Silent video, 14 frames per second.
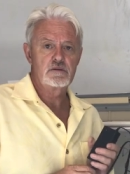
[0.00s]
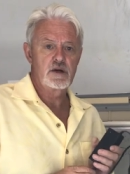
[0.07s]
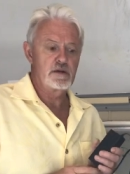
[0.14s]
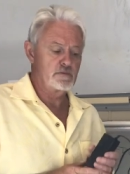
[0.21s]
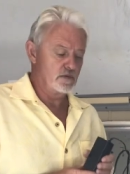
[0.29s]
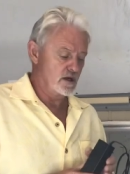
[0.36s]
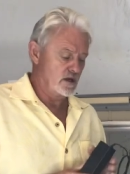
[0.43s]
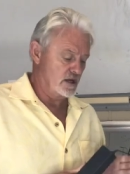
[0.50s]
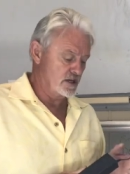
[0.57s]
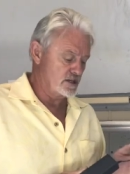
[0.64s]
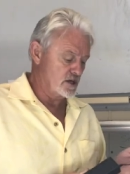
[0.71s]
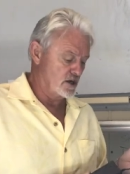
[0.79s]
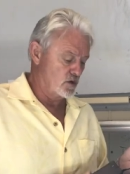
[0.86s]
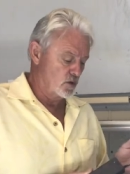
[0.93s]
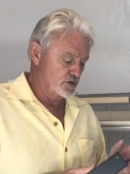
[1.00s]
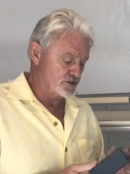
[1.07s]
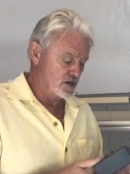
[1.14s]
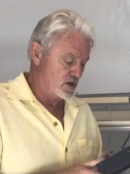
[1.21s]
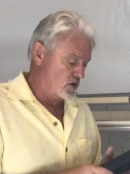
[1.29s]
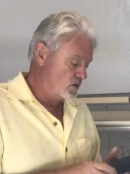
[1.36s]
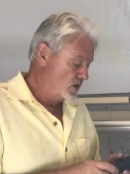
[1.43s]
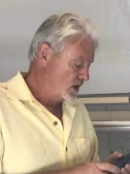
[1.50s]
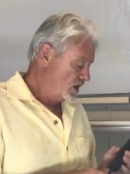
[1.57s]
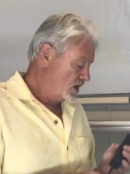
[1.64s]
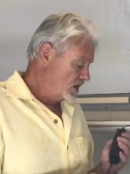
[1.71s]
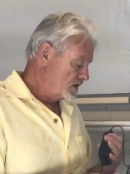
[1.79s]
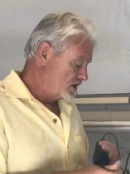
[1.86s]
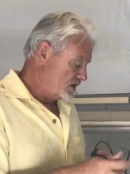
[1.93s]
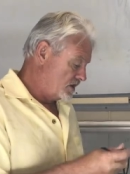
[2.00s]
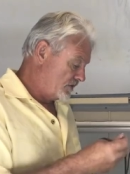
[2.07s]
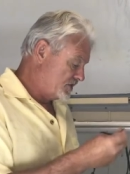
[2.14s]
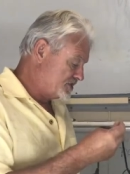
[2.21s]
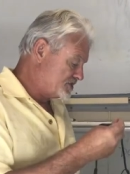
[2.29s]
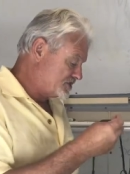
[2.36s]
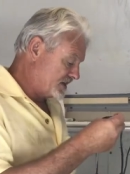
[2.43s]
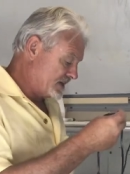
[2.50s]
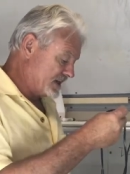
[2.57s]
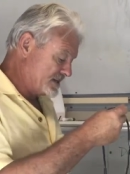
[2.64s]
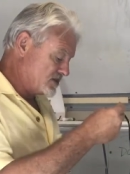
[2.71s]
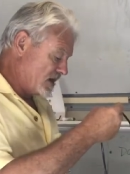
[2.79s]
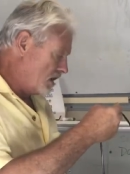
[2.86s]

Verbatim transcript: right? And and, and also, you know, this thing is